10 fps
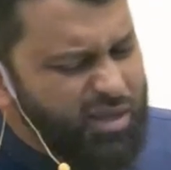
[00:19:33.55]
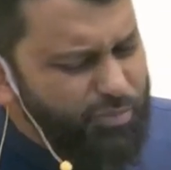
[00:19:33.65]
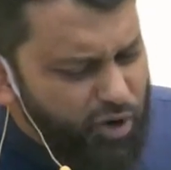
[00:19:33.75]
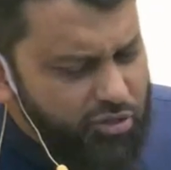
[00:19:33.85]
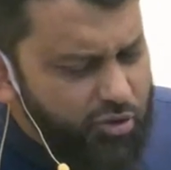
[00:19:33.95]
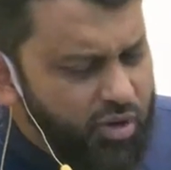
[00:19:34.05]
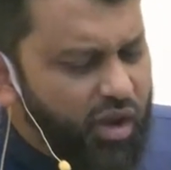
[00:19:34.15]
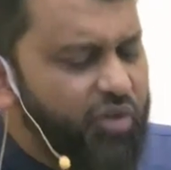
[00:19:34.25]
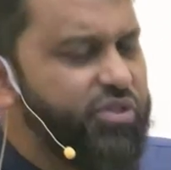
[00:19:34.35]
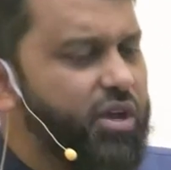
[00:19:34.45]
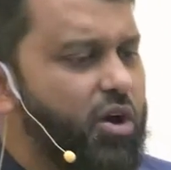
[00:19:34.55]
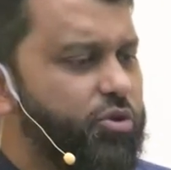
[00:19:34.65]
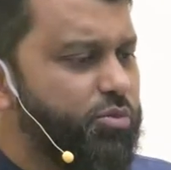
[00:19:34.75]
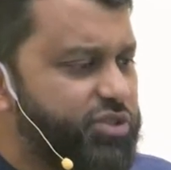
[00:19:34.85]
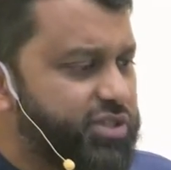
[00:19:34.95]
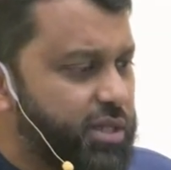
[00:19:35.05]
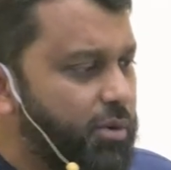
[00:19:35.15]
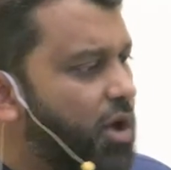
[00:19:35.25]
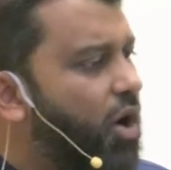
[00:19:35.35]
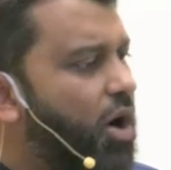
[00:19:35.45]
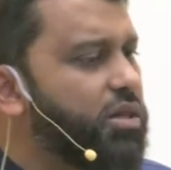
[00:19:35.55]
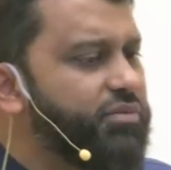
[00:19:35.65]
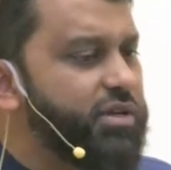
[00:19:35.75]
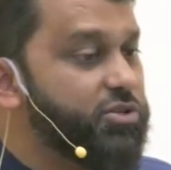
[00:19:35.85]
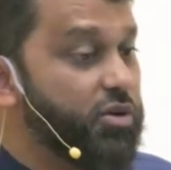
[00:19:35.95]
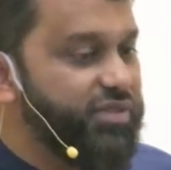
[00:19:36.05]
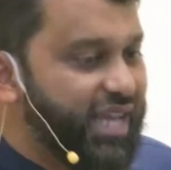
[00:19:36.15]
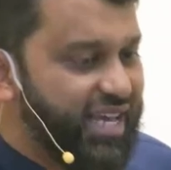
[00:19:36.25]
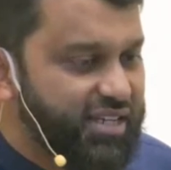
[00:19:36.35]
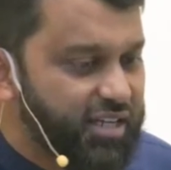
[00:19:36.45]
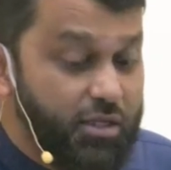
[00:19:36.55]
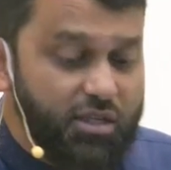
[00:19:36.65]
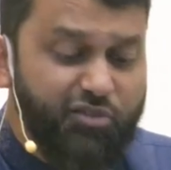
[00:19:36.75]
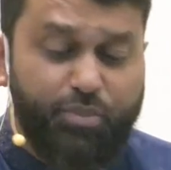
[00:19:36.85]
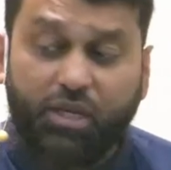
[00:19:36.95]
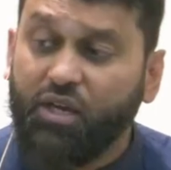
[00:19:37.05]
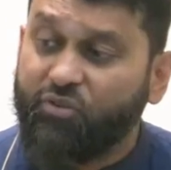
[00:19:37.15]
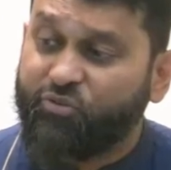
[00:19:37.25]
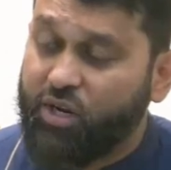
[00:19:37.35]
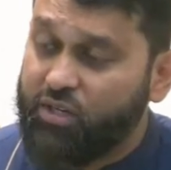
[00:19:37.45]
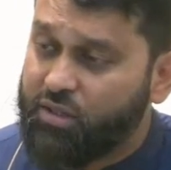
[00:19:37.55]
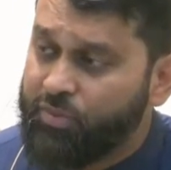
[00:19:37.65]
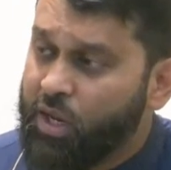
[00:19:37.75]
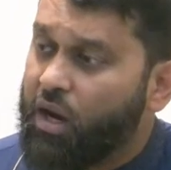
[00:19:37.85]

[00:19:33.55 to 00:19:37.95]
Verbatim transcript: is the brother of the other Muslim. All of these are of the etiquettes of being a friend.